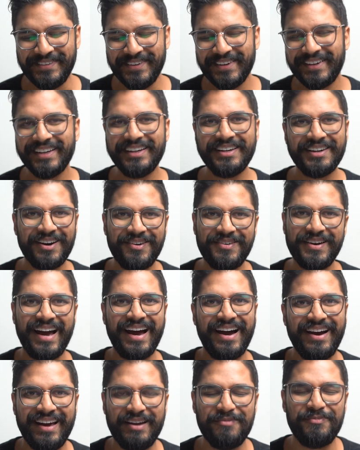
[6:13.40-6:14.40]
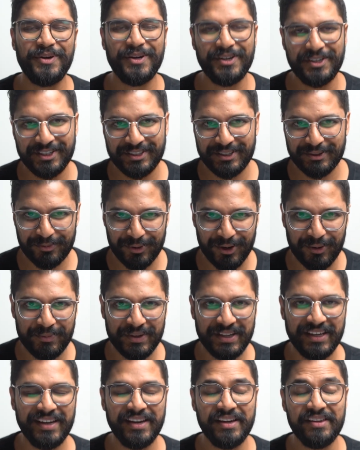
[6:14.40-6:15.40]
you can go out and purchase a
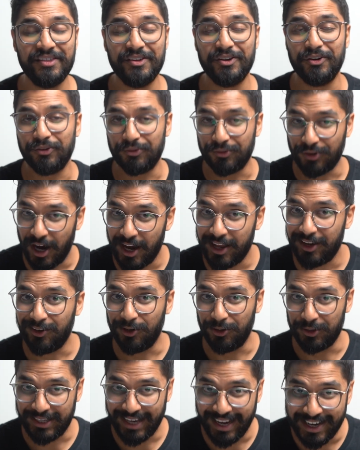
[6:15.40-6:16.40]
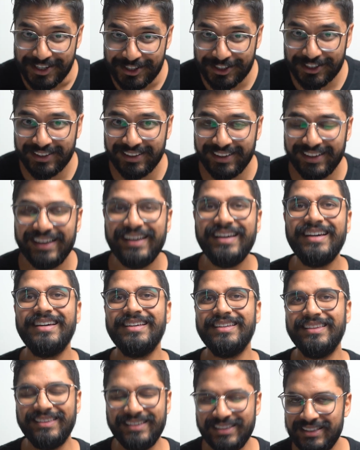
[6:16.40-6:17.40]
property in the right location,
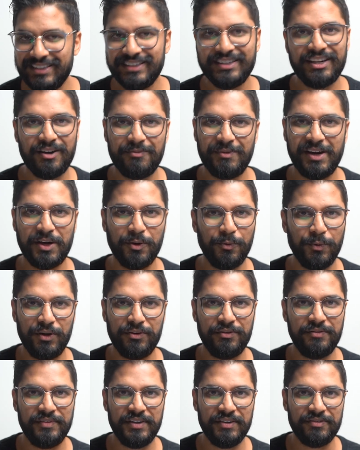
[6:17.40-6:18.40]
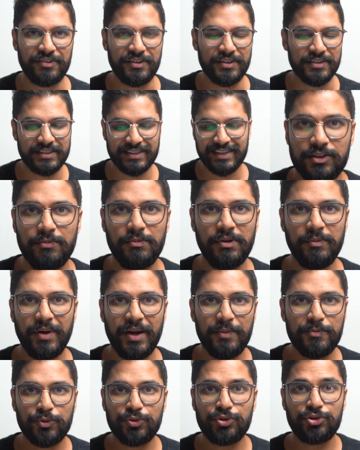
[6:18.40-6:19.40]
this is going to make a world of difference. So many
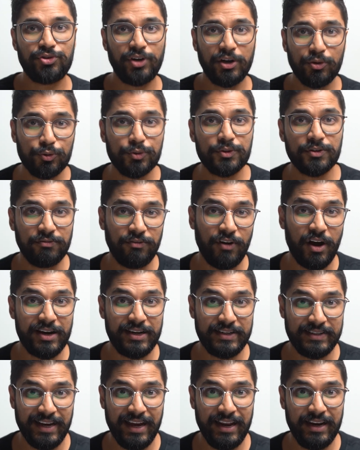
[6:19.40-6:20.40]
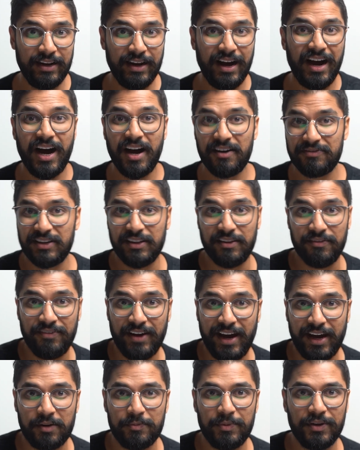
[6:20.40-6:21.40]
people struggle to find a tenant after the
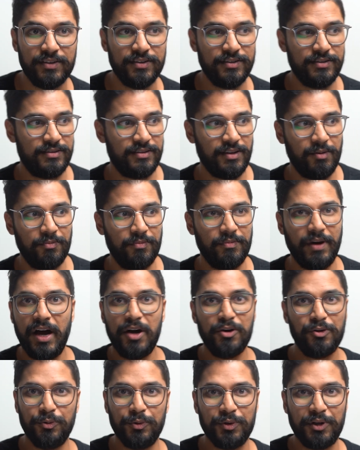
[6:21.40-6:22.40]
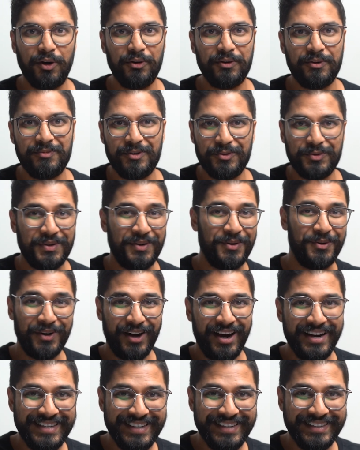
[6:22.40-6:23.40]
fact because some uncle told them it was a good
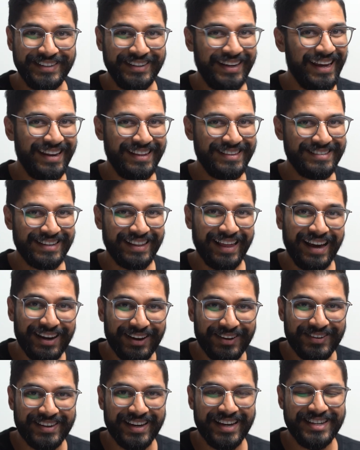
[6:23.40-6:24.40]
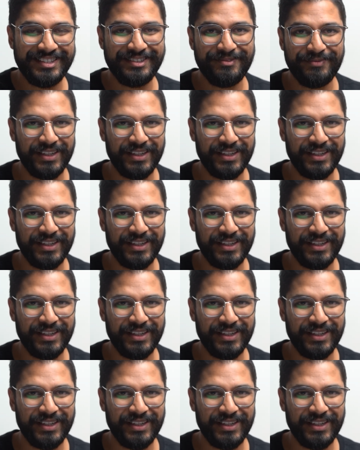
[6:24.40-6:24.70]
idea to get into that location